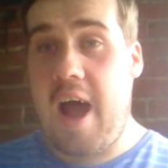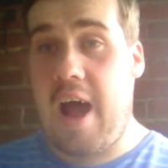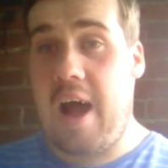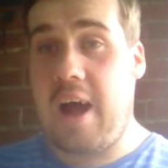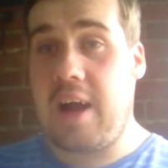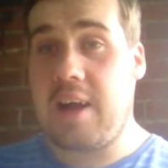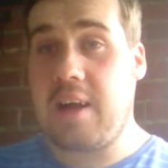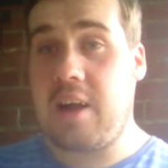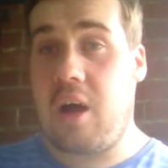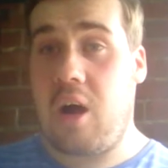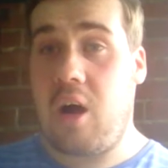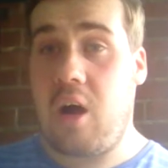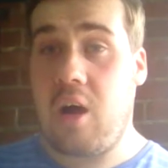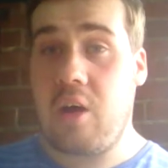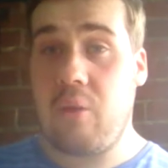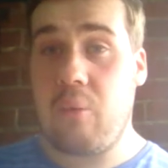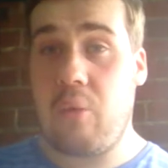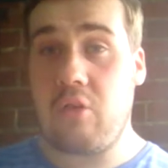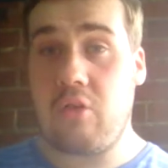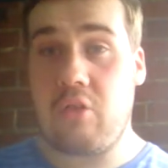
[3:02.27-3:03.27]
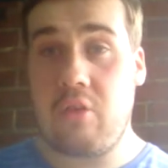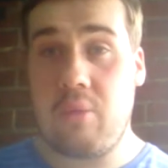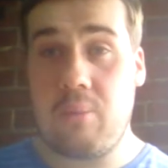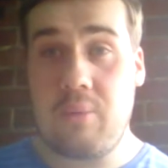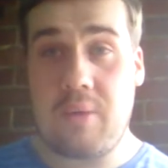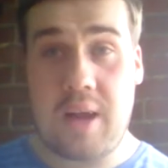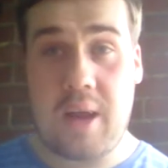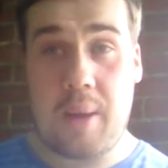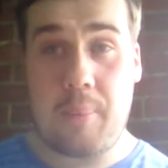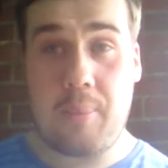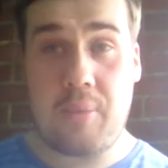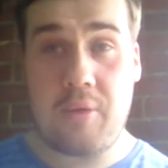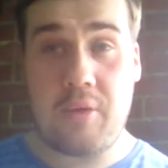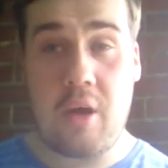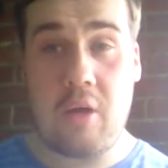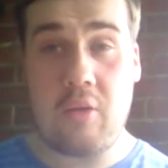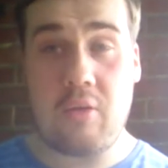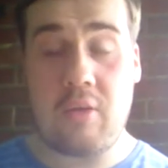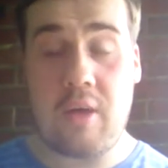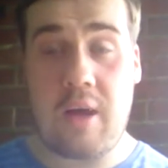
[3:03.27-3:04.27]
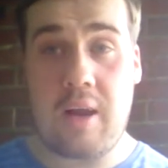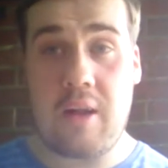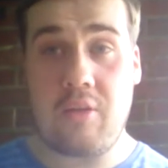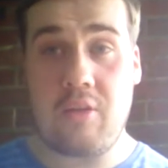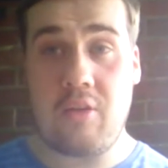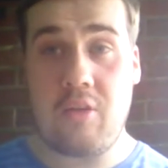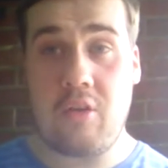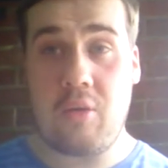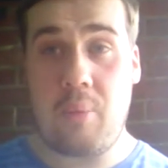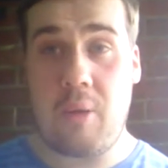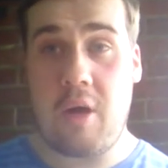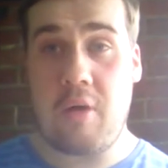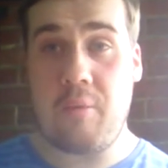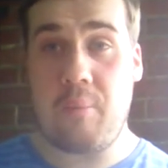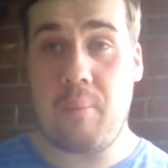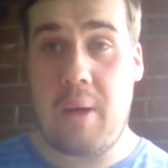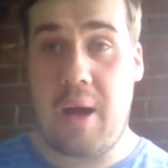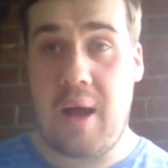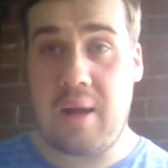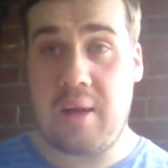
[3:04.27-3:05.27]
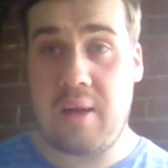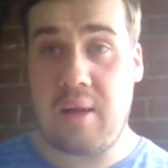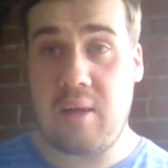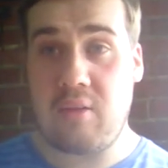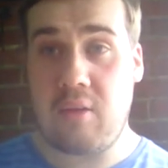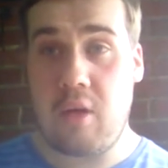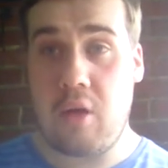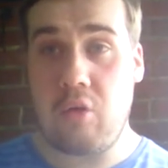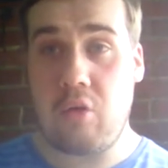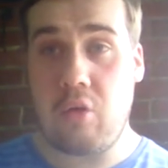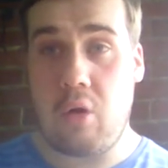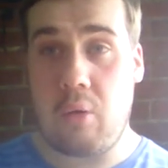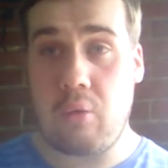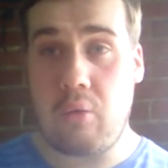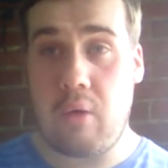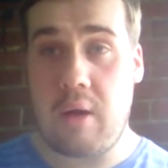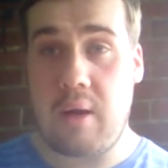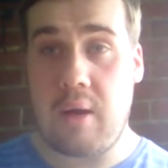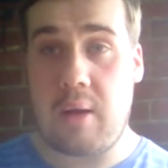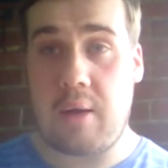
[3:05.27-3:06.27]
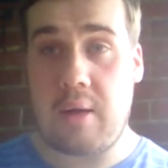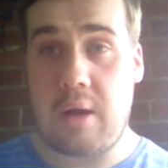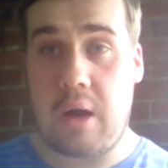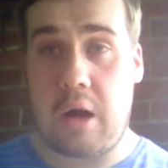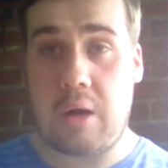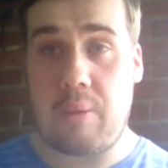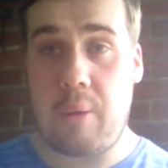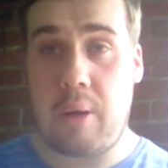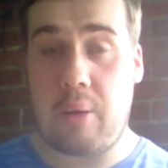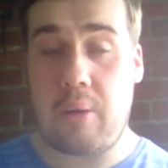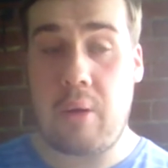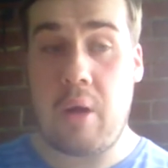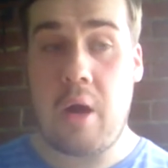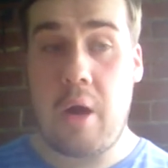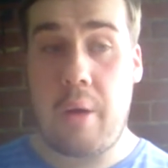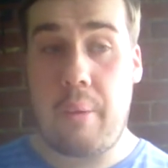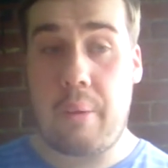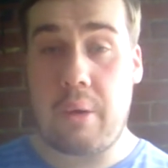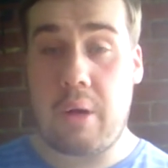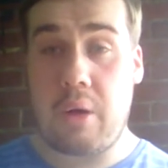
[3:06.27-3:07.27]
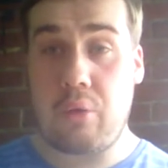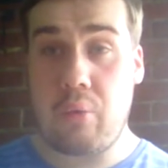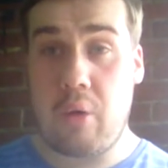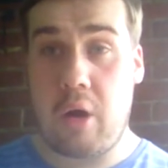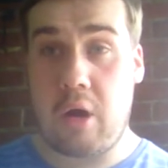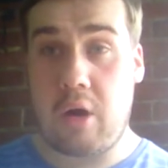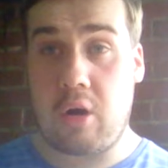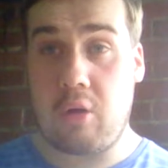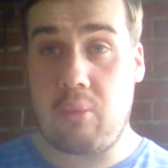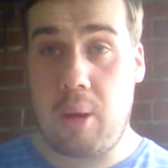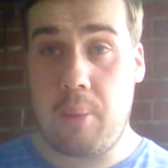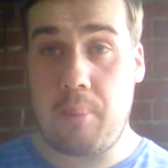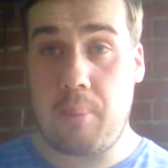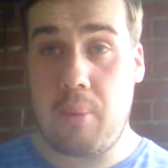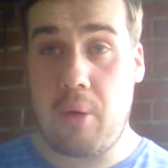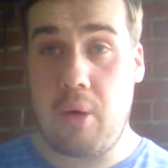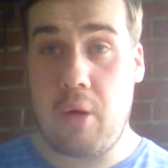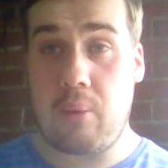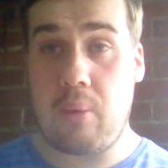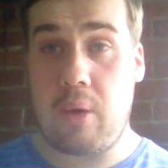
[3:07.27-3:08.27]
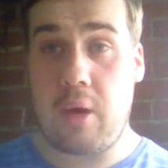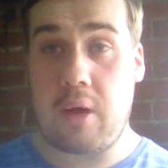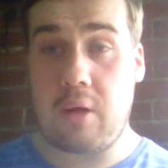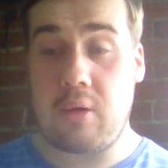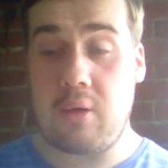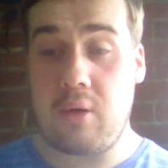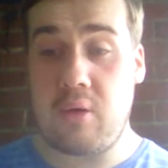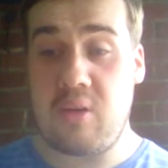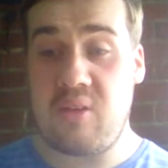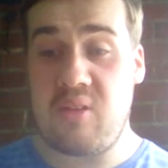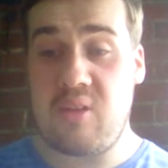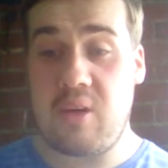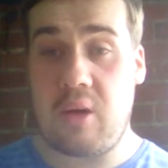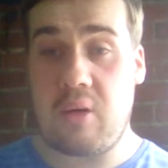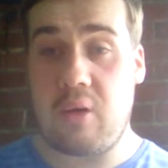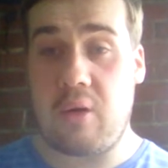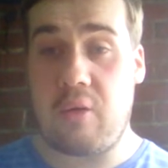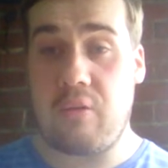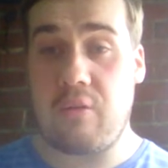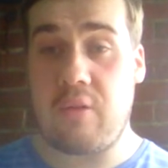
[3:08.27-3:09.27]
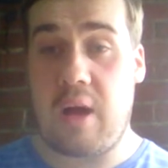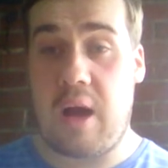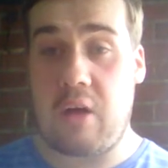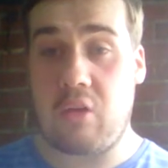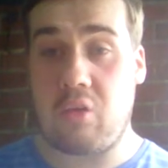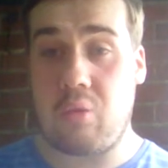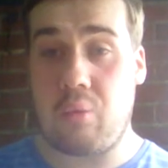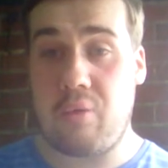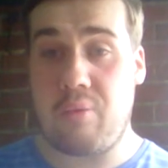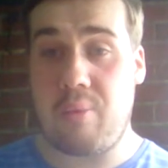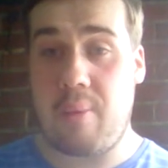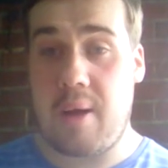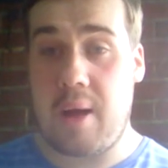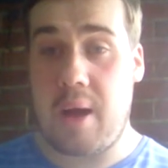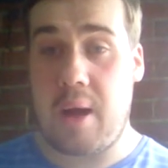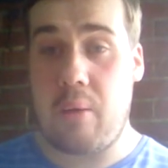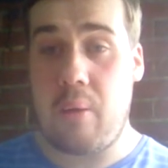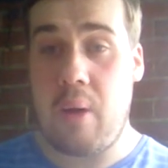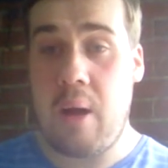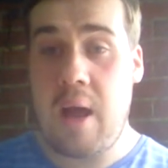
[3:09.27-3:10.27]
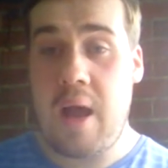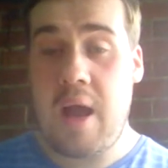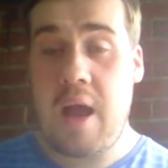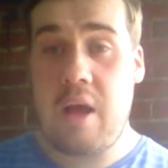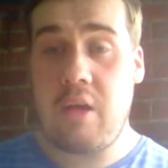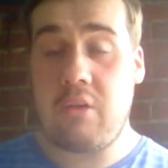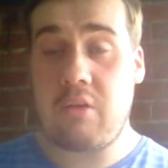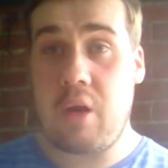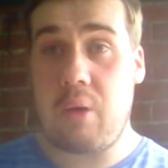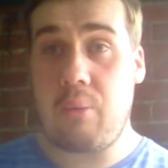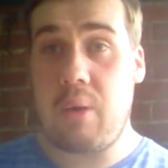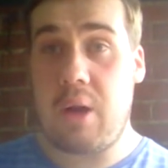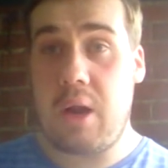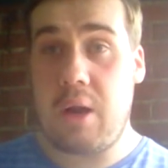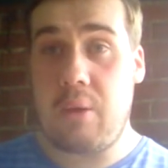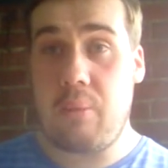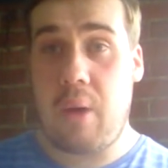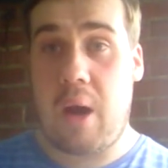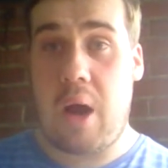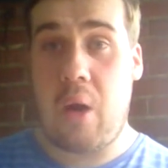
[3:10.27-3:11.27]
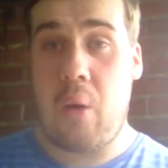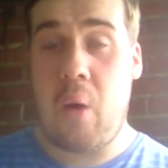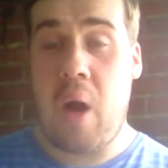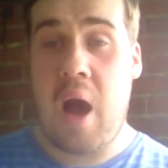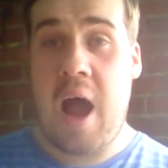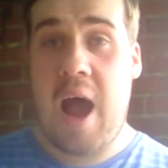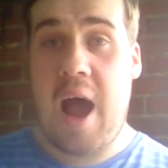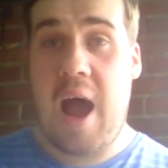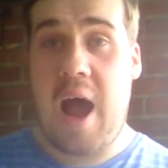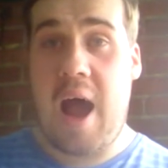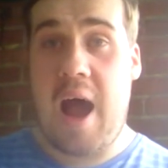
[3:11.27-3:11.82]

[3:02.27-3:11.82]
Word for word: And I watched some clear episodes and listened to a bit of Pat and Disco, Tom Grennan, and Kylie Minogue while I was working on my book, working on a new chapter of The House of Wolfmont Hill. It's going really well.